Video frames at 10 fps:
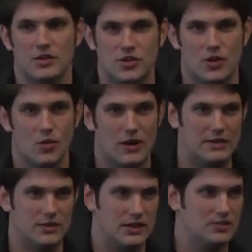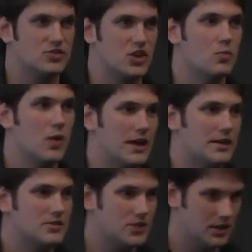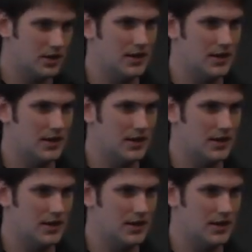So in some ways,